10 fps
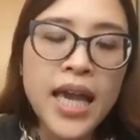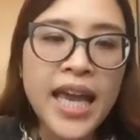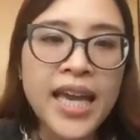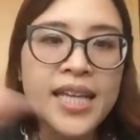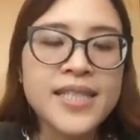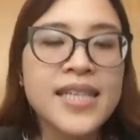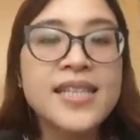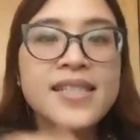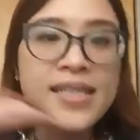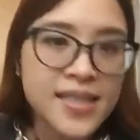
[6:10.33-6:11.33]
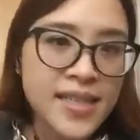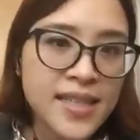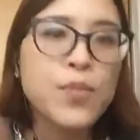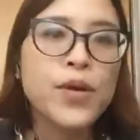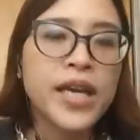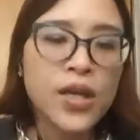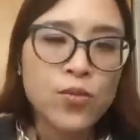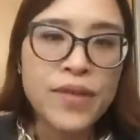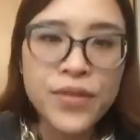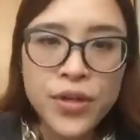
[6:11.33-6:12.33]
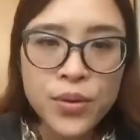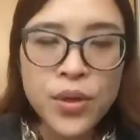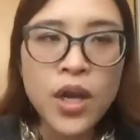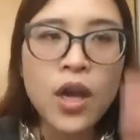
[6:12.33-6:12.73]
and consistently bringing in revenue.